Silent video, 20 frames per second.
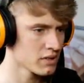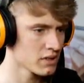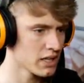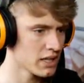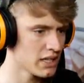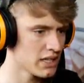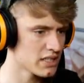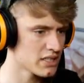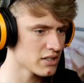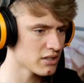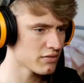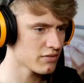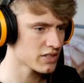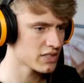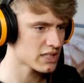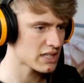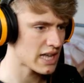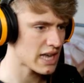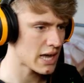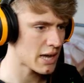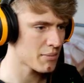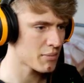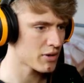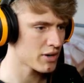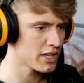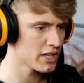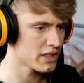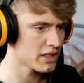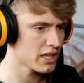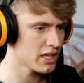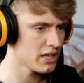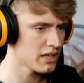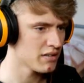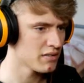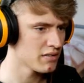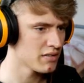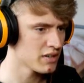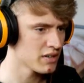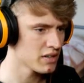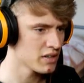Any silver slab or anything?
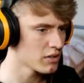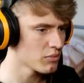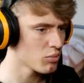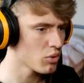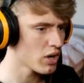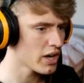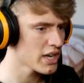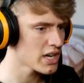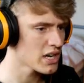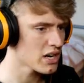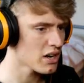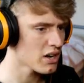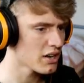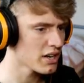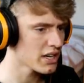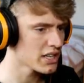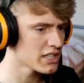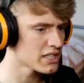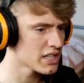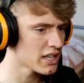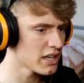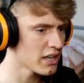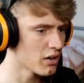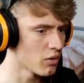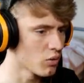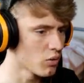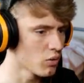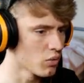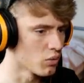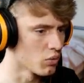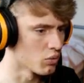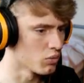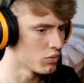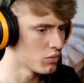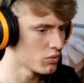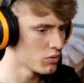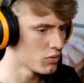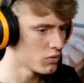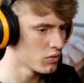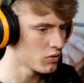Why can't I take...
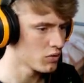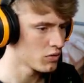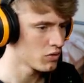Oh.